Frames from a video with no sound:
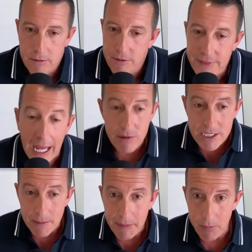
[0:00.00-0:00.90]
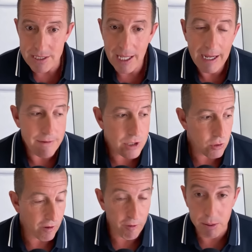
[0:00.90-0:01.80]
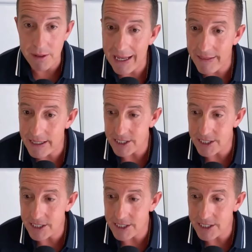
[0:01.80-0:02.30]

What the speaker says: thousands of people's lives who have applied this.